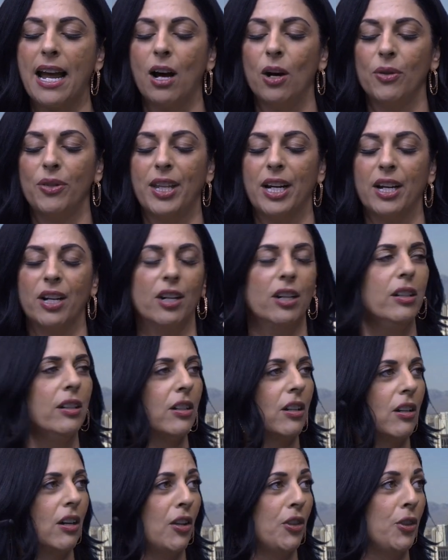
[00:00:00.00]
out there
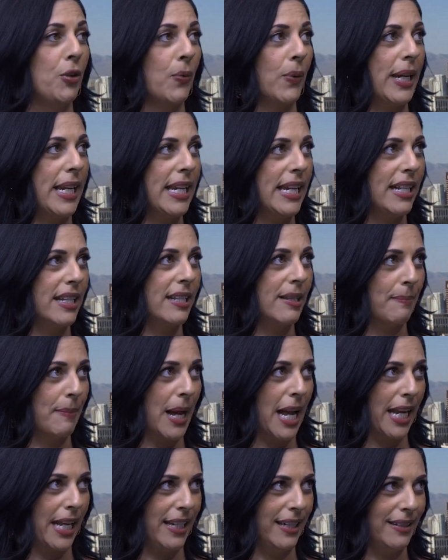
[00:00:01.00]
called Three Kids
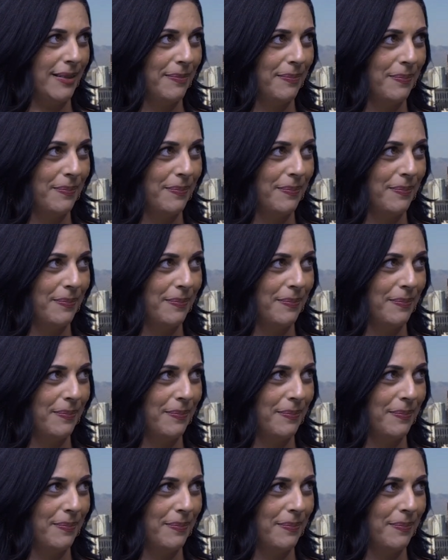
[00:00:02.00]
Mine.